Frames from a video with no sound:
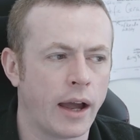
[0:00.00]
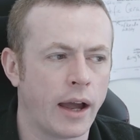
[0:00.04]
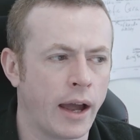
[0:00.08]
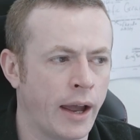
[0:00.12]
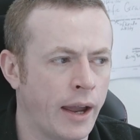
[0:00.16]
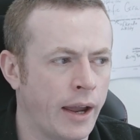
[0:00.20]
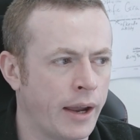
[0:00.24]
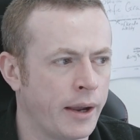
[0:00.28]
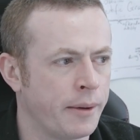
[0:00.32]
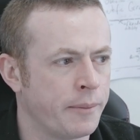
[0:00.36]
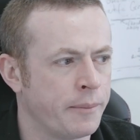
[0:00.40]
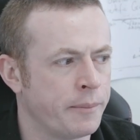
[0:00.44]

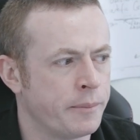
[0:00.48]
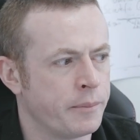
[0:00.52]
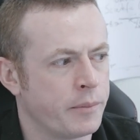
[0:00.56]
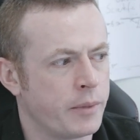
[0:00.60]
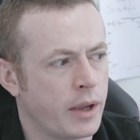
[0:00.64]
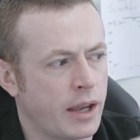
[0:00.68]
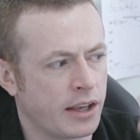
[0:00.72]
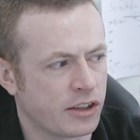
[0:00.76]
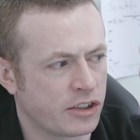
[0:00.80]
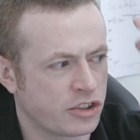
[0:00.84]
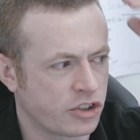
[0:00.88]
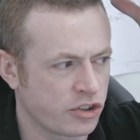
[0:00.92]

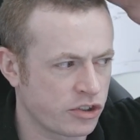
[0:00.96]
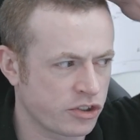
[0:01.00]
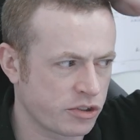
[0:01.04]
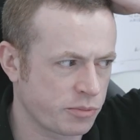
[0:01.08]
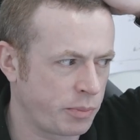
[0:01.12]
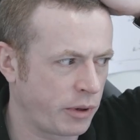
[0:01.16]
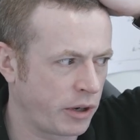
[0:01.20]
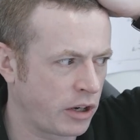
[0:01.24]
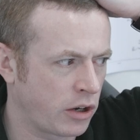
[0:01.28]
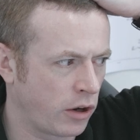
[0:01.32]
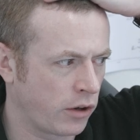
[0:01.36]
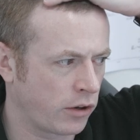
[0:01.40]
Um, it's
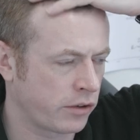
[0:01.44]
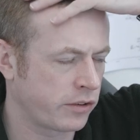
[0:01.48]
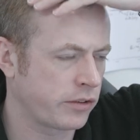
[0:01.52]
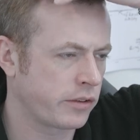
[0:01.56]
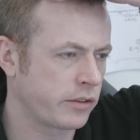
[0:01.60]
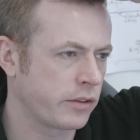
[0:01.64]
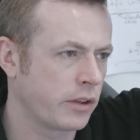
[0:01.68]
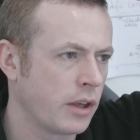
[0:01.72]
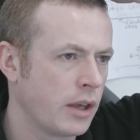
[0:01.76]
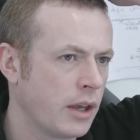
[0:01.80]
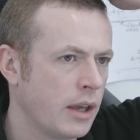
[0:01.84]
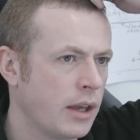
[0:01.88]
just
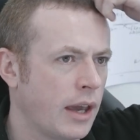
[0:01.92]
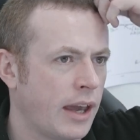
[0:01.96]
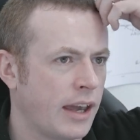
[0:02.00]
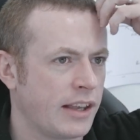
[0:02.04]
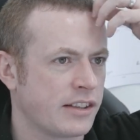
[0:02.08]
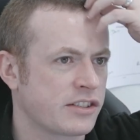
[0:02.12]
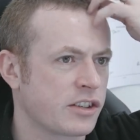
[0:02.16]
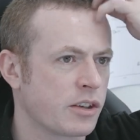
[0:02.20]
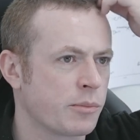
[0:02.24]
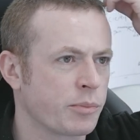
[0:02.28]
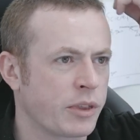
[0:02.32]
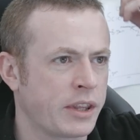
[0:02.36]
because
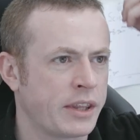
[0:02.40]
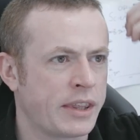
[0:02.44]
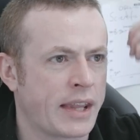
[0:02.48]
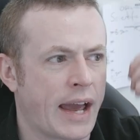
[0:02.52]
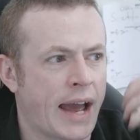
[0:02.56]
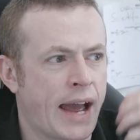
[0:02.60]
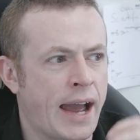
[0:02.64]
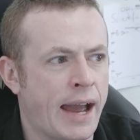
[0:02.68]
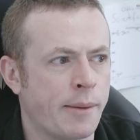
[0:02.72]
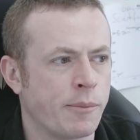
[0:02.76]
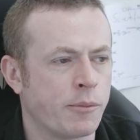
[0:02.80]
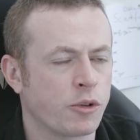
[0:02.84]
it's something
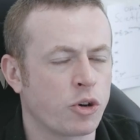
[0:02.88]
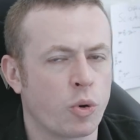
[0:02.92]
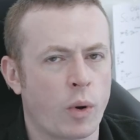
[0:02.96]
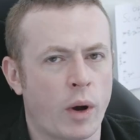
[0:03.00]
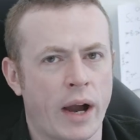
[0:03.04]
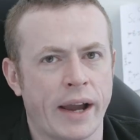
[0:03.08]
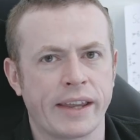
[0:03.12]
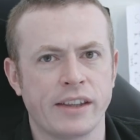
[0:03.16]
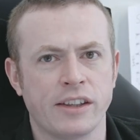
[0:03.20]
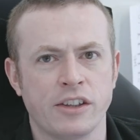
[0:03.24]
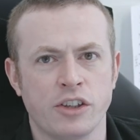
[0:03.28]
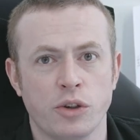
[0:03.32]
that I'm
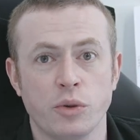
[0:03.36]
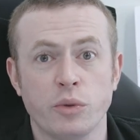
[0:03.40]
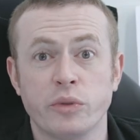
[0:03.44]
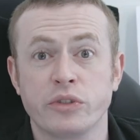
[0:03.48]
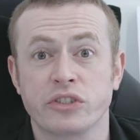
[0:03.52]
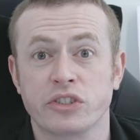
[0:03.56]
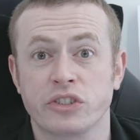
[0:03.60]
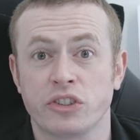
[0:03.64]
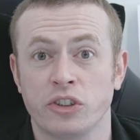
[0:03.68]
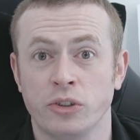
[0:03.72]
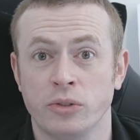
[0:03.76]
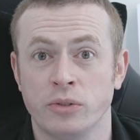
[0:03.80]
quite
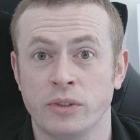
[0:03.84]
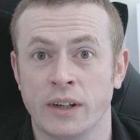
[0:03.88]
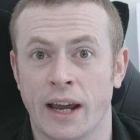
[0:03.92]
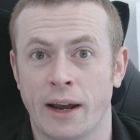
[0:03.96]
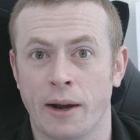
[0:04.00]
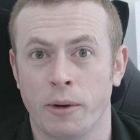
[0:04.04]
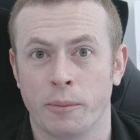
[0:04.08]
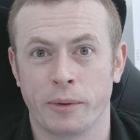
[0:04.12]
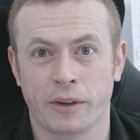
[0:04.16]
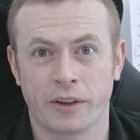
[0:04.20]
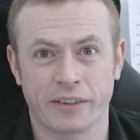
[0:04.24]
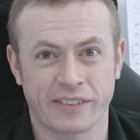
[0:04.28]
used to
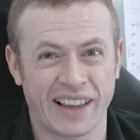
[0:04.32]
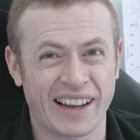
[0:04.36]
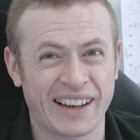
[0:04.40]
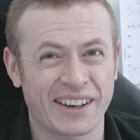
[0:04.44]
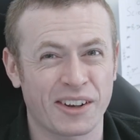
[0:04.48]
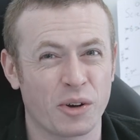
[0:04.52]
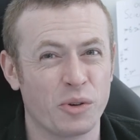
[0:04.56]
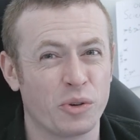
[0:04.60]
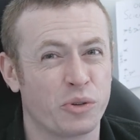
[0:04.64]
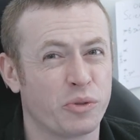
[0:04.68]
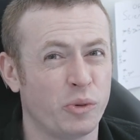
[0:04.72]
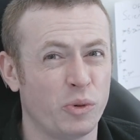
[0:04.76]
now, because I
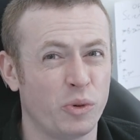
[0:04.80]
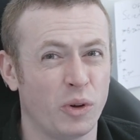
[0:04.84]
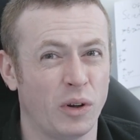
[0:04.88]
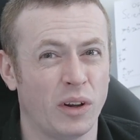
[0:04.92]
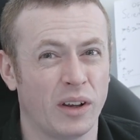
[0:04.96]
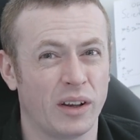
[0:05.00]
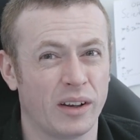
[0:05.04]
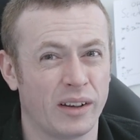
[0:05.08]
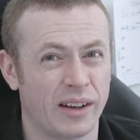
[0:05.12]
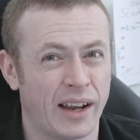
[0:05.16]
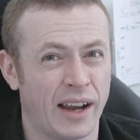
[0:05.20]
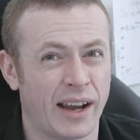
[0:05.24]
go
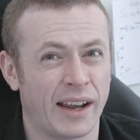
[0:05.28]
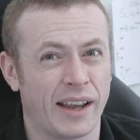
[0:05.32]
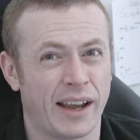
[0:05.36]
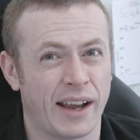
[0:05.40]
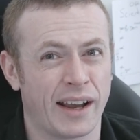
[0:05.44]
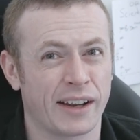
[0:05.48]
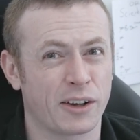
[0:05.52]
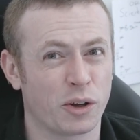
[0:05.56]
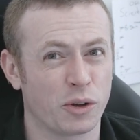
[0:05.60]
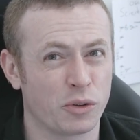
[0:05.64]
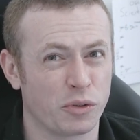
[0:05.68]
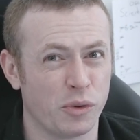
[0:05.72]
through
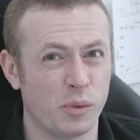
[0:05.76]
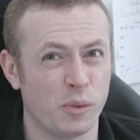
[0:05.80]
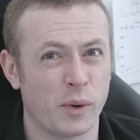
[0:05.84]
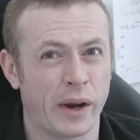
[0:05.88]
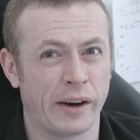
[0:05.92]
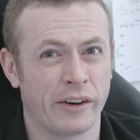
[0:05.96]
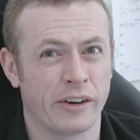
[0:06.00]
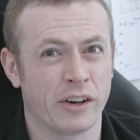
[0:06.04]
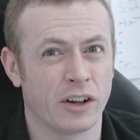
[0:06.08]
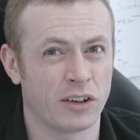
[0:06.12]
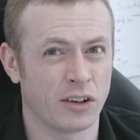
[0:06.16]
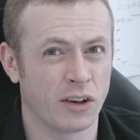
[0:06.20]
I, I go through
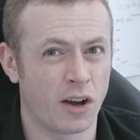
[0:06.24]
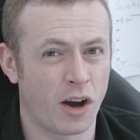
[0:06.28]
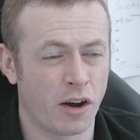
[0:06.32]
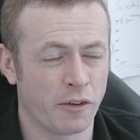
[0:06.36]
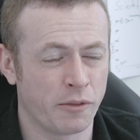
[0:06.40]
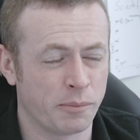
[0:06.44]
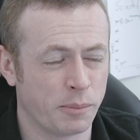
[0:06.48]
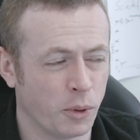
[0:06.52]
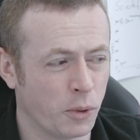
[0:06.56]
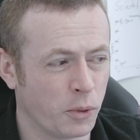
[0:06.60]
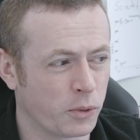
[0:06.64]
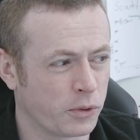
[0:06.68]
wearing a lot
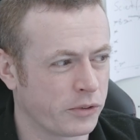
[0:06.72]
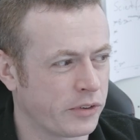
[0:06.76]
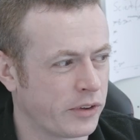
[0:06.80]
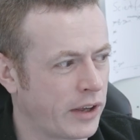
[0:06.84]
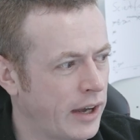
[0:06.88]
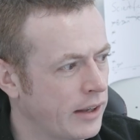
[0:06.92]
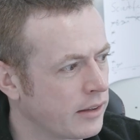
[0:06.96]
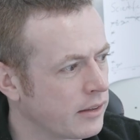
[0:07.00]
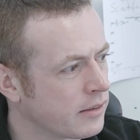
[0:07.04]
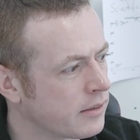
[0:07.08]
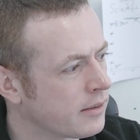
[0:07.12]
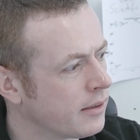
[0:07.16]
of borger
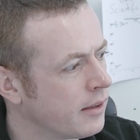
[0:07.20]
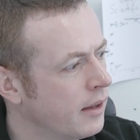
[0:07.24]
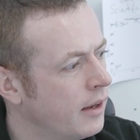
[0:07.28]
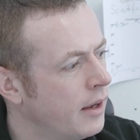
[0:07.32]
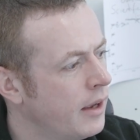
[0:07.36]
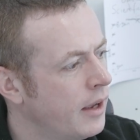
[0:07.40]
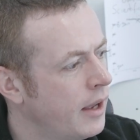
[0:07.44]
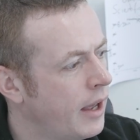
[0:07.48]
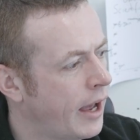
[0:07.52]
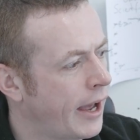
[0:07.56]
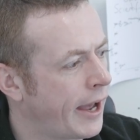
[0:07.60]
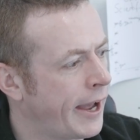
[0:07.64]
sets
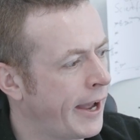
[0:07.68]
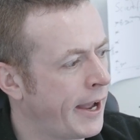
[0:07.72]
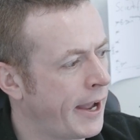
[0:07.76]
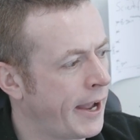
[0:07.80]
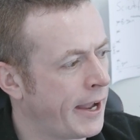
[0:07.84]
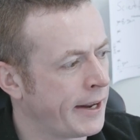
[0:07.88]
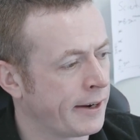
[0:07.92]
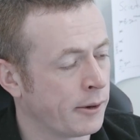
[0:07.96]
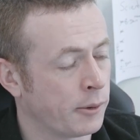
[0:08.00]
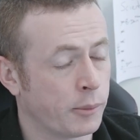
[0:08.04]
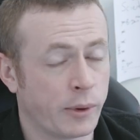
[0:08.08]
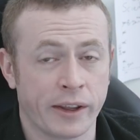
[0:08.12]
uh,
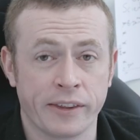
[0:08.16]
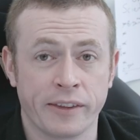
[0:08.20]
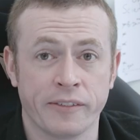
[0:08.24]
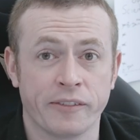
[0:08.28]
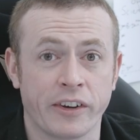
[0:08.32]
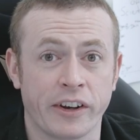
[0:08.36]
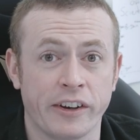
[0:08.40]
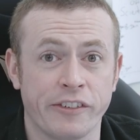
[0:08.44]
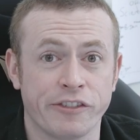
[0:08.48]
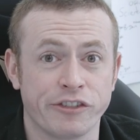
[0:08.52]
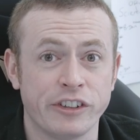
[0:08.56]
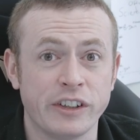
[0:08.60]
and I wear
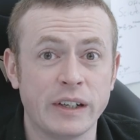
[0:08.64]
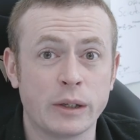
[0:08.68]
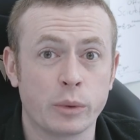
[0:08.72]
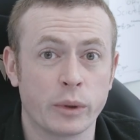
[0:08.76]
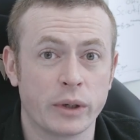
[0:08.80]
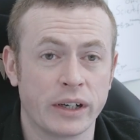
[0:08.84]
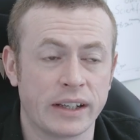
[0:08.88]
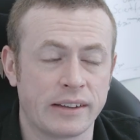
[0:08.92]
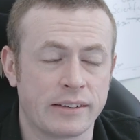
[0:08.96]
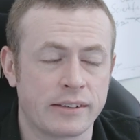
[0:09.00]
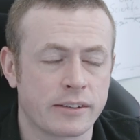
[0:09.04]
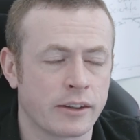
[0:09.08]
them very
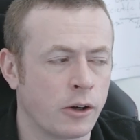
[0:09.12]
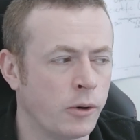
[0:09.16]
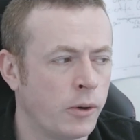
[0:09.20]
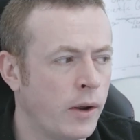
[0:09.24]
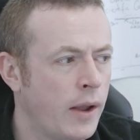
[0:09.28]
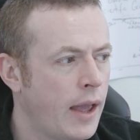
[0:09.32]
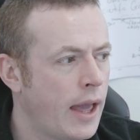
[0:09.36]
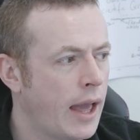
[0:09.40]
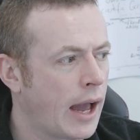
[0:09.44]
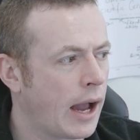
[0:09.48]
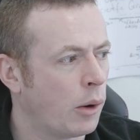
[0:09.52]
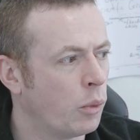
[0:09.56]
frequently. So
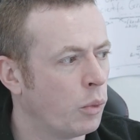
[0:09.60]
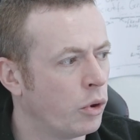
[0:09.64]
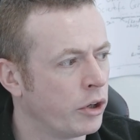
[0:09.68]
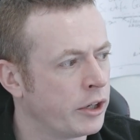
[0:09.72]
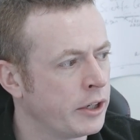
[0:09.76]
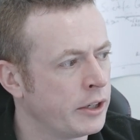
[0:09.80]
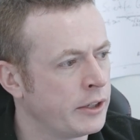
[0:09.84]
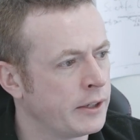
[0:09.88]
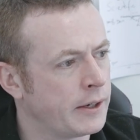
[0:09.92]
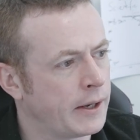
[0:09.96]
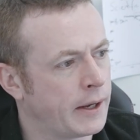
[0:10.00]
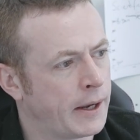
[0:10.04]
I
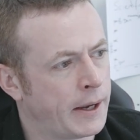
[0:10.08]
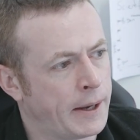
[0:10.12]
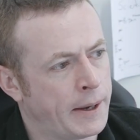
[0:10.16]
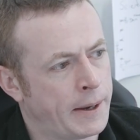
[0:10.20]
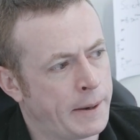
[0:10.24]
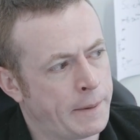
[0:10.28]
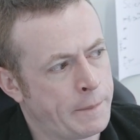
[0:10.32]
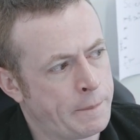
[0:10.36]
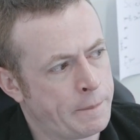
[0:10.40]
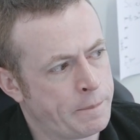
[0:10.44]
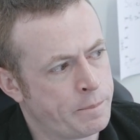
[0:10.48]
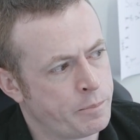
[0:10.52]
wouldn't
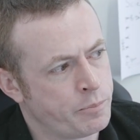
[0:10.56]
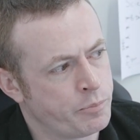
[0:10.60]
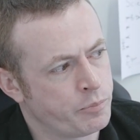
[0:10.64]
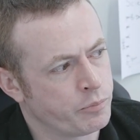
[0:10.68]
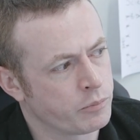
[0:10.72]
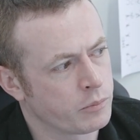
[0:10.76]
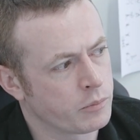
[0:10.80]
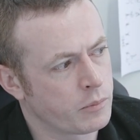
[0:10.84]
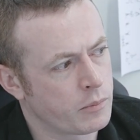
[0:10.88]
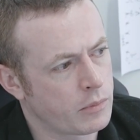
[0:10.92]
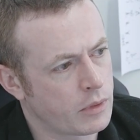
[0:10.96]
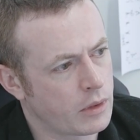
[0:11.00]

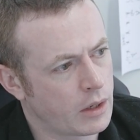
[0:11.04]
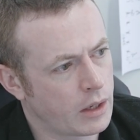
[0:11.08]
um,